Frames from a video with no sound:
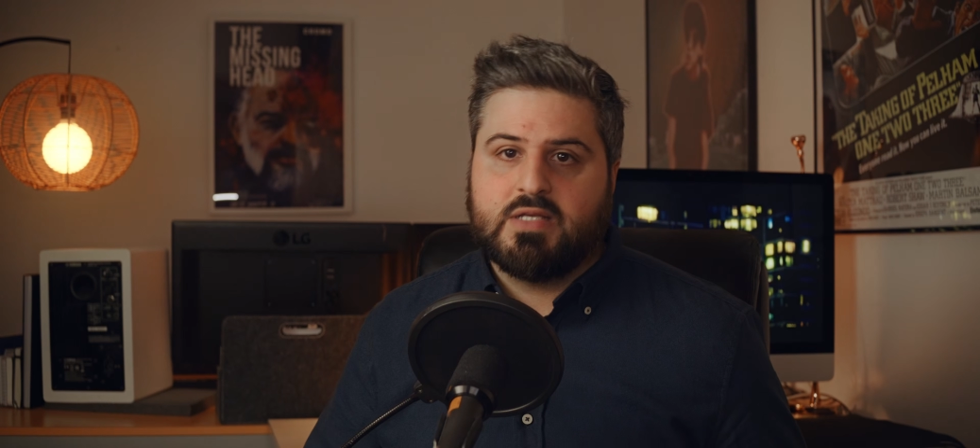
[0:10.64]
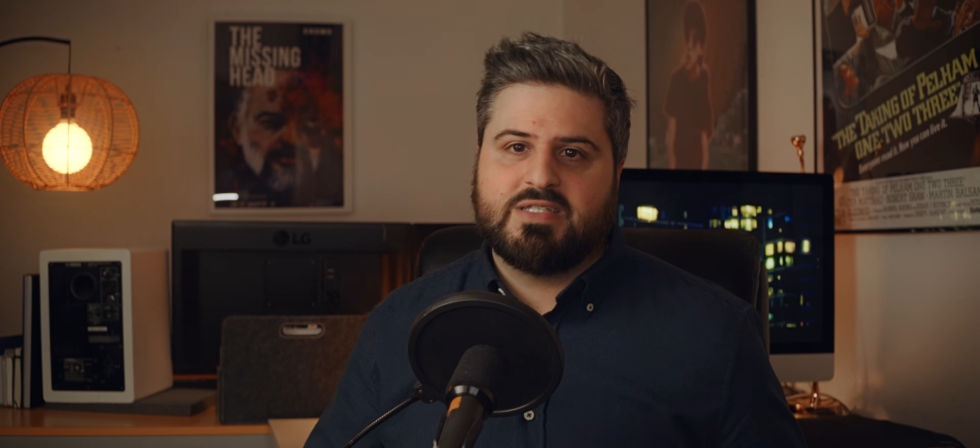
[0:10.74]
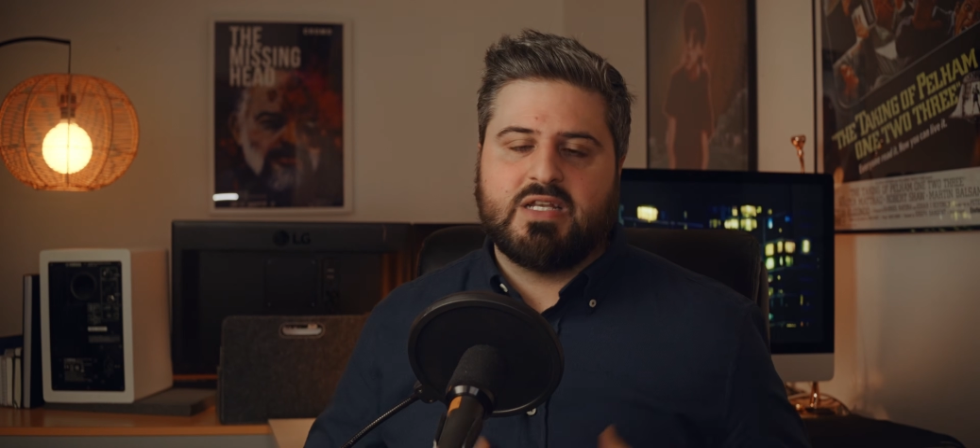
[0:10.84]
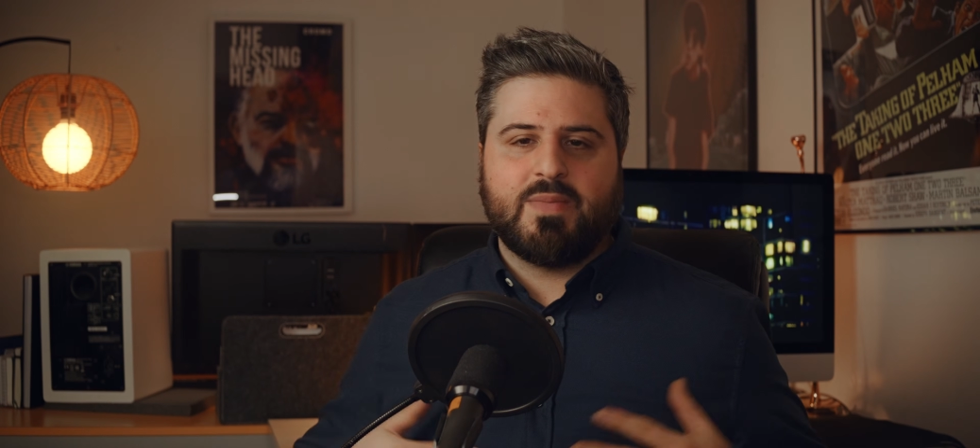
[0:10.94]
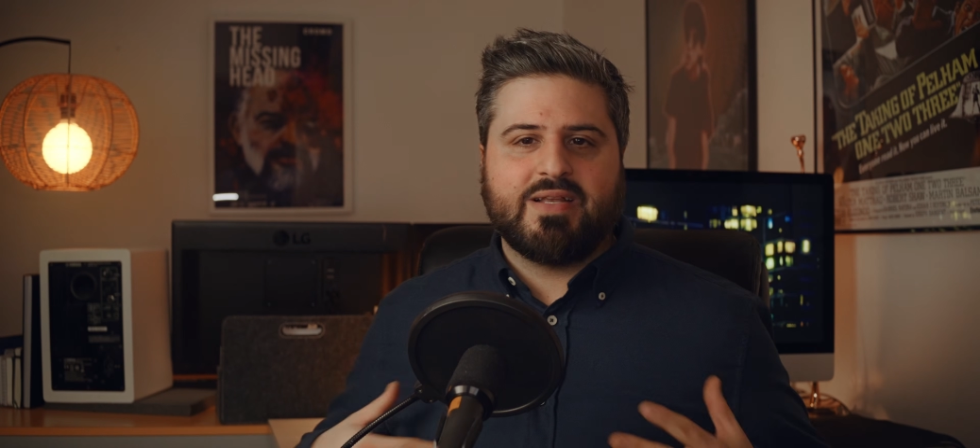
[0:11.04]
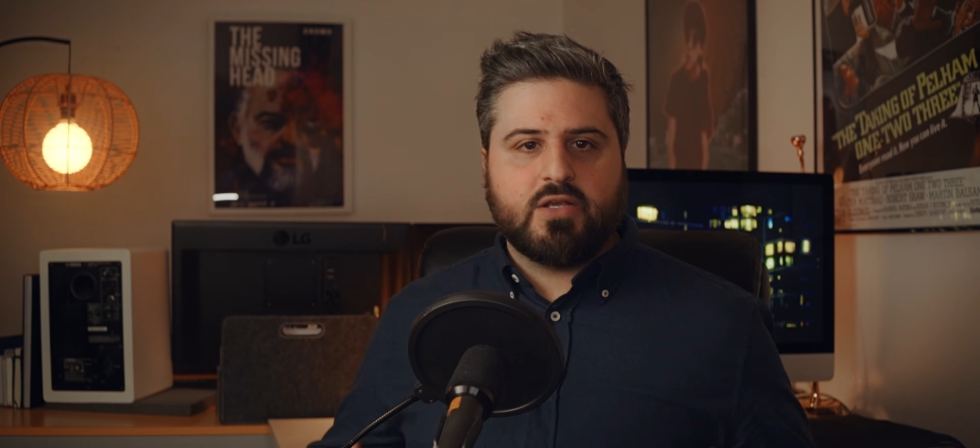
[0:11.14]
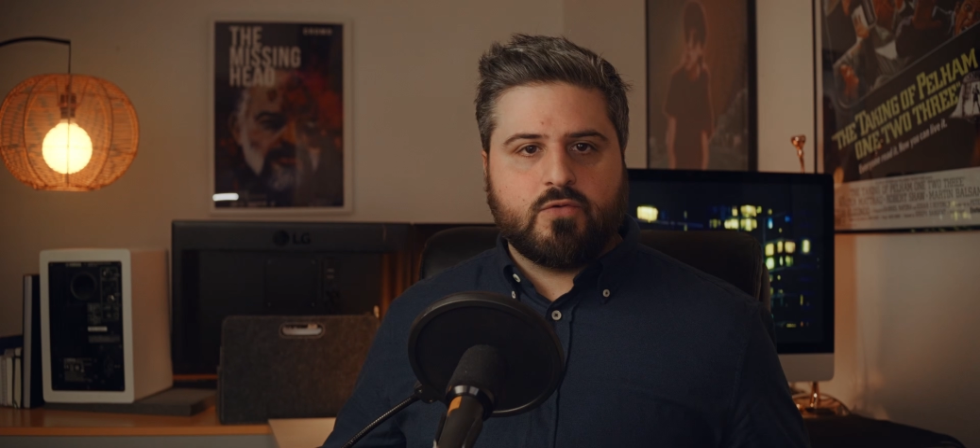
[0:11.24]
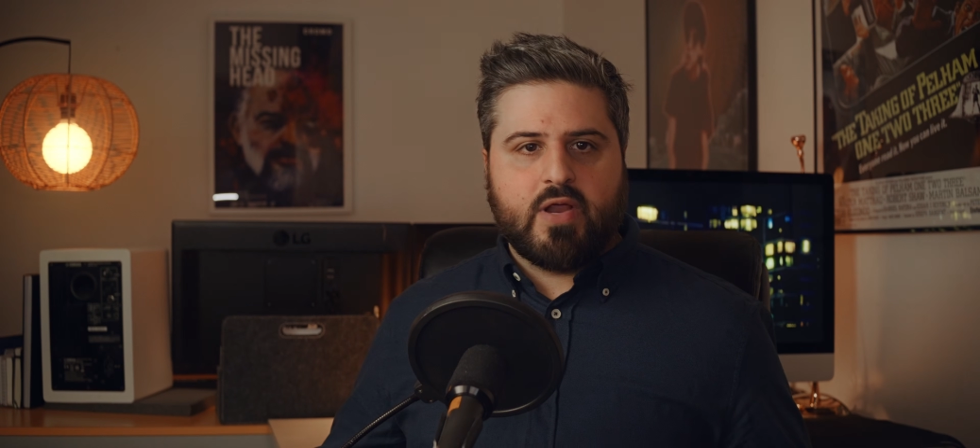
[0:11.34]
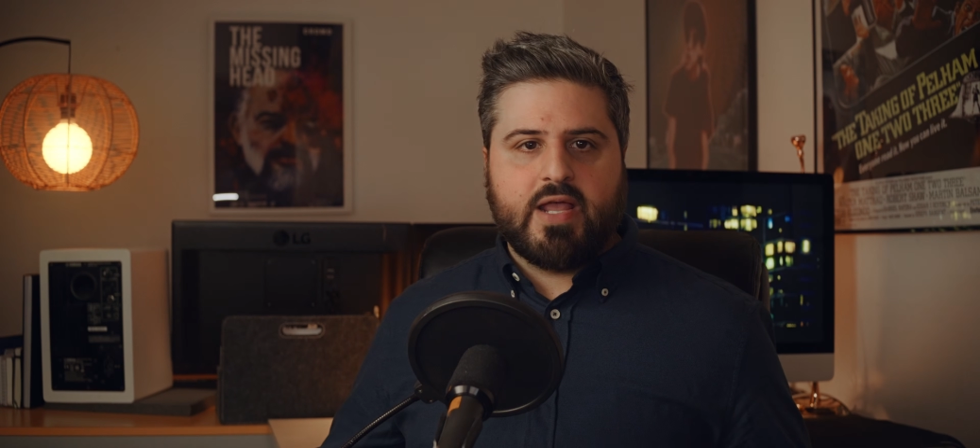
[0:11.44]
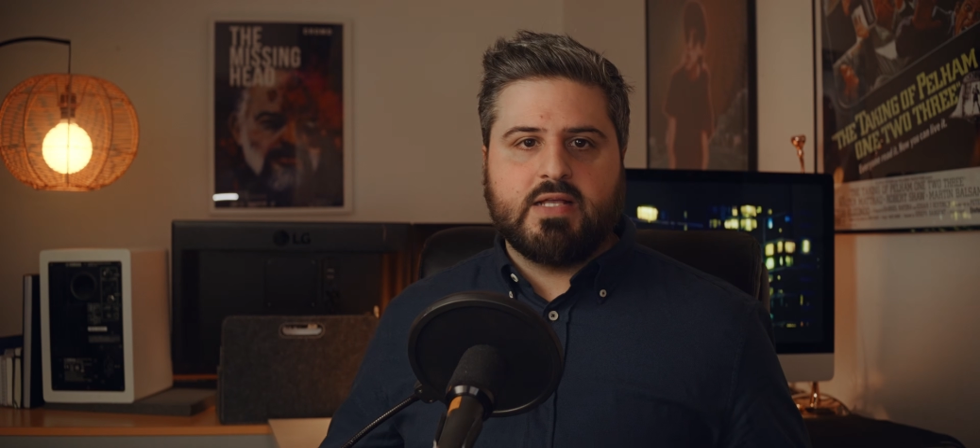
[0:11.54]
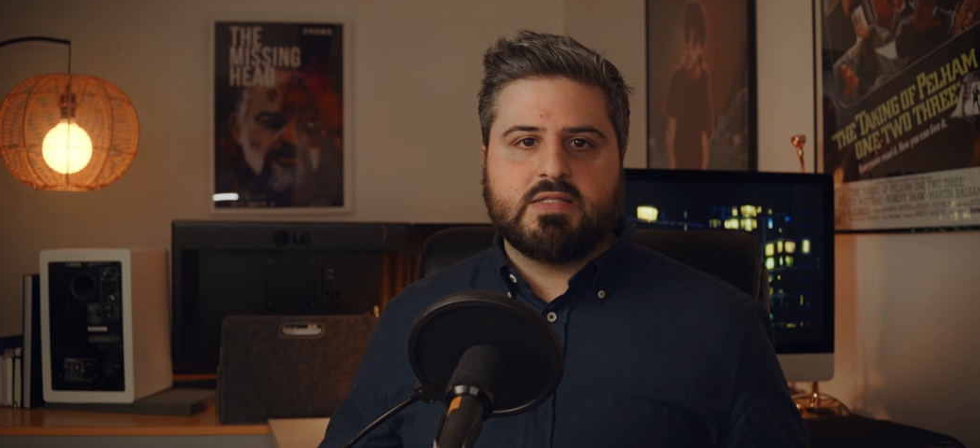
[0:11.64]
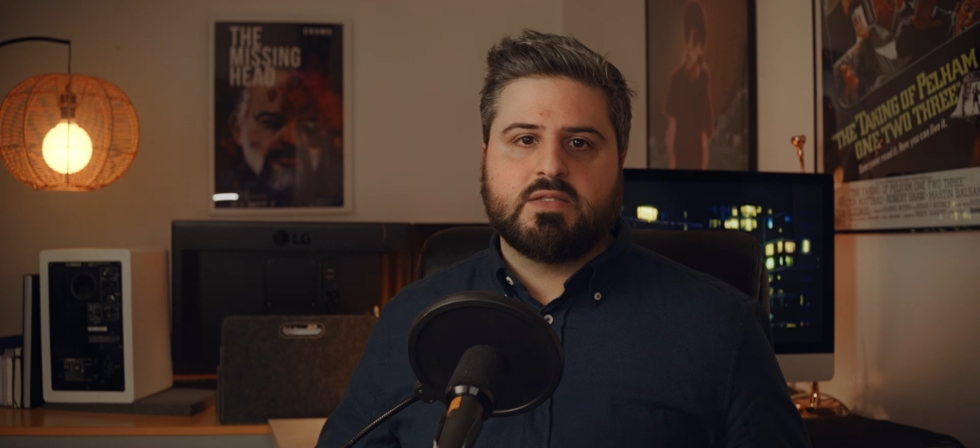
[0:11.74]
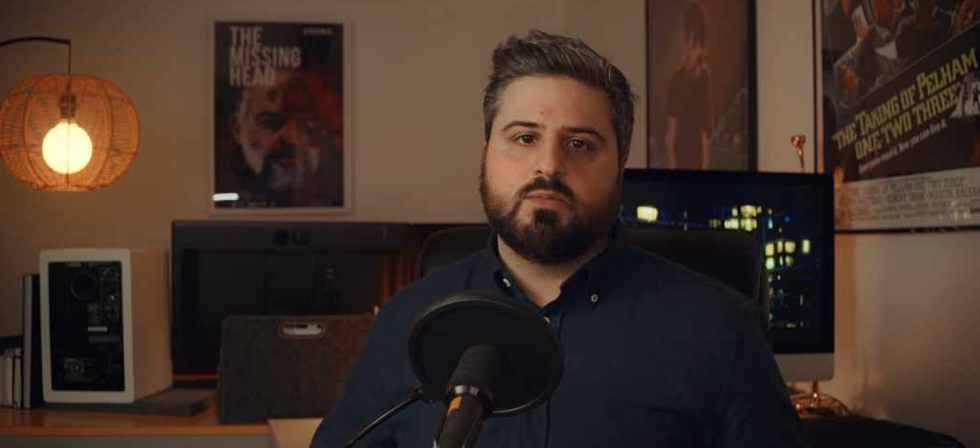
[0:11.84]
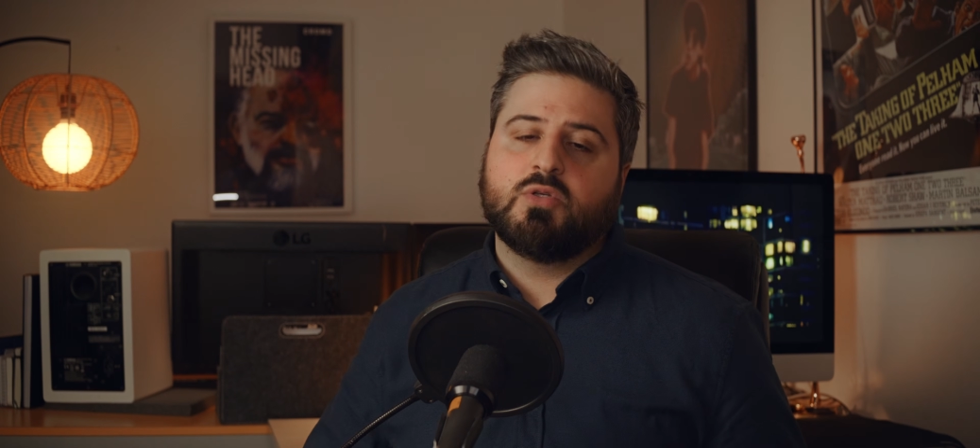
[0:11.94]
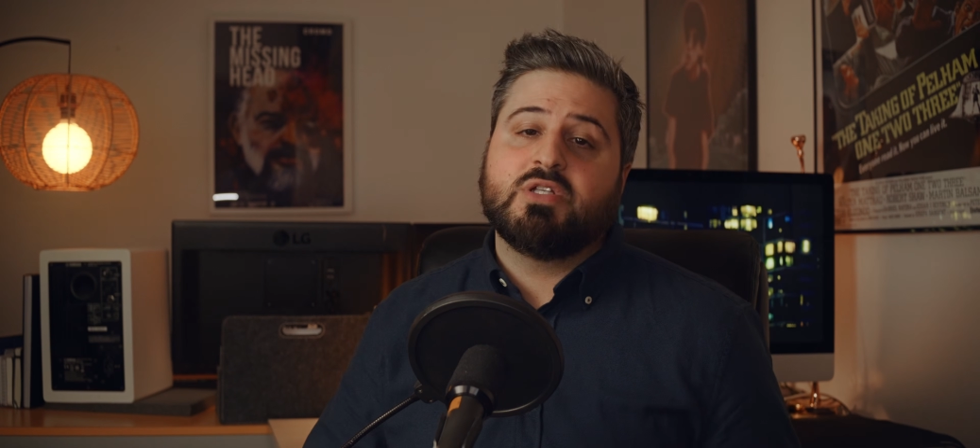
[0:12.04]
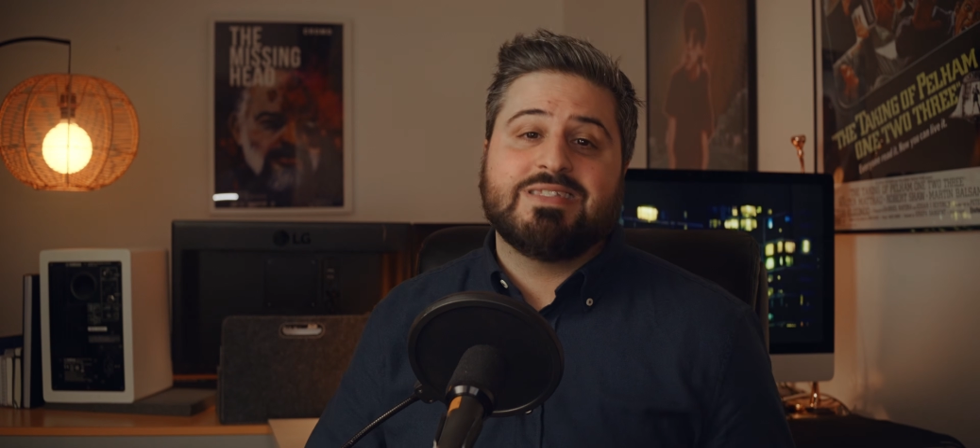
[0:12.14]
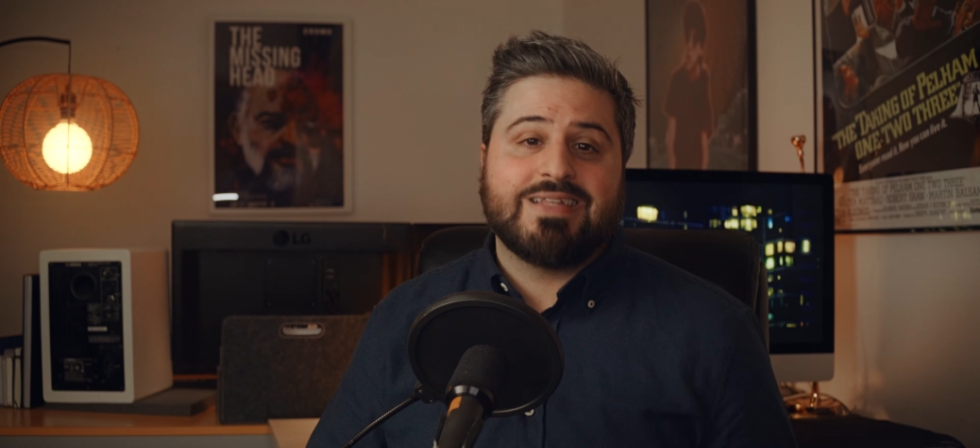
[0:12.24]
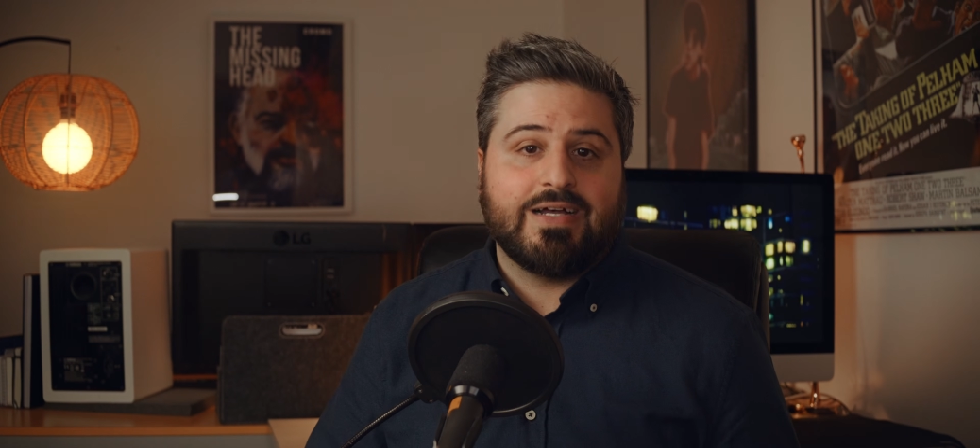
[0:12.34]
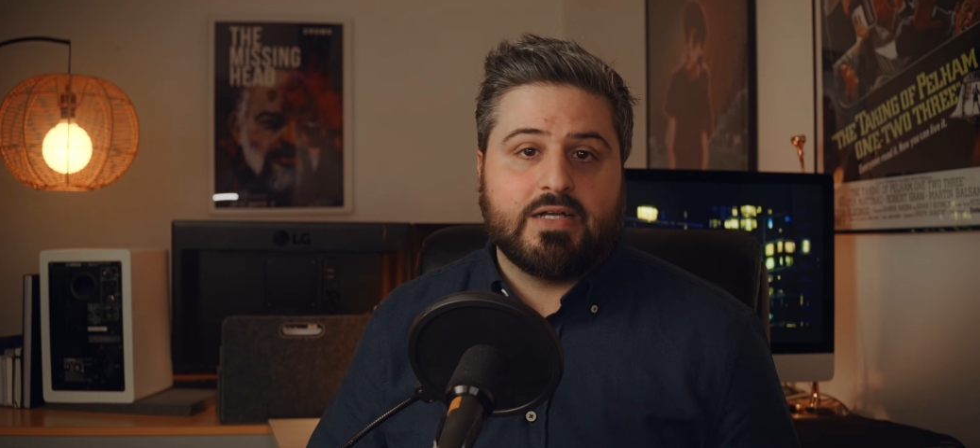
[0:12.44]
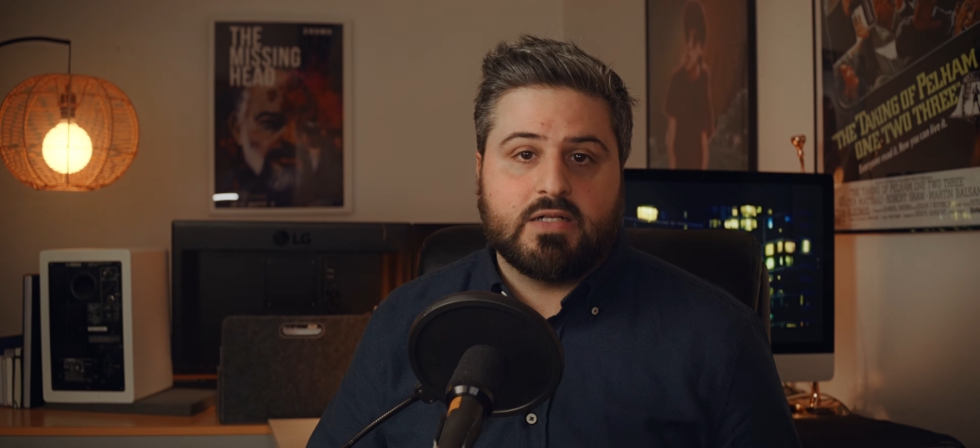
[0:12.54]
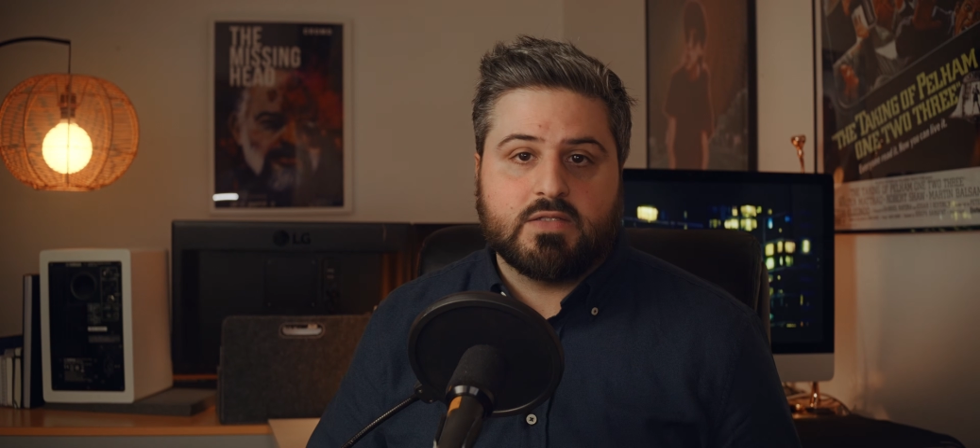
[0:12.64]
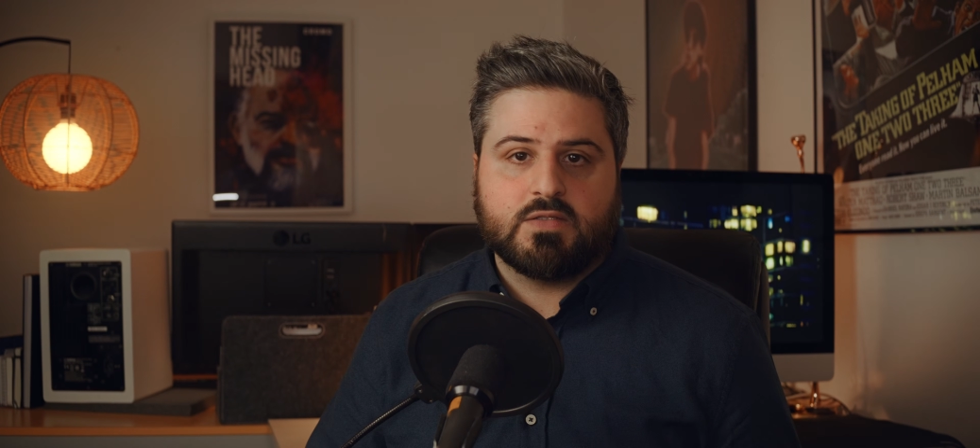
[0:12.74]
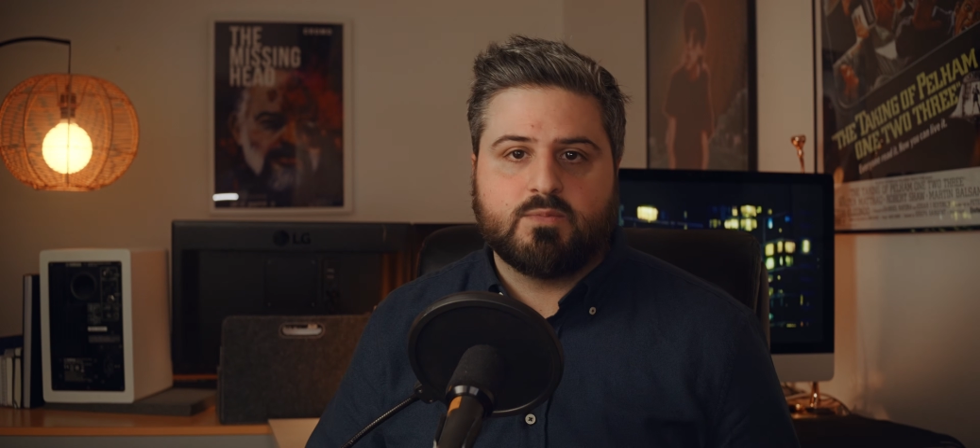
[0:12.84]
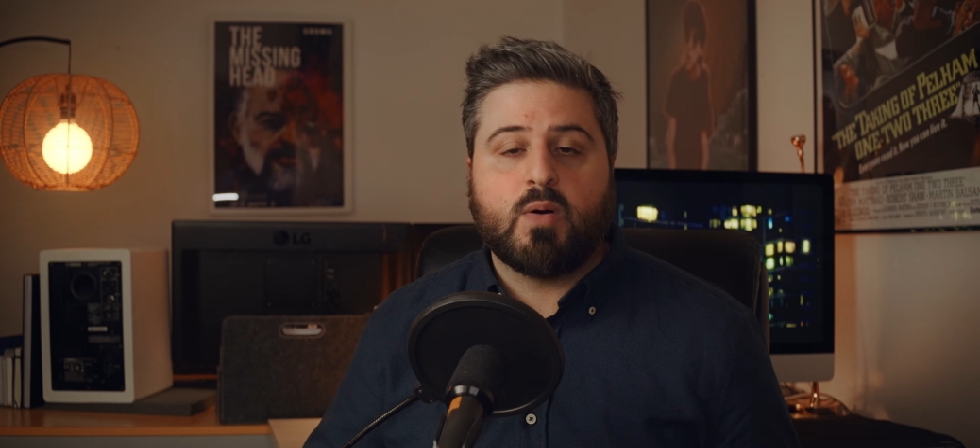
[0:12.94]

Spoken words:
cinematic grades, moody styles,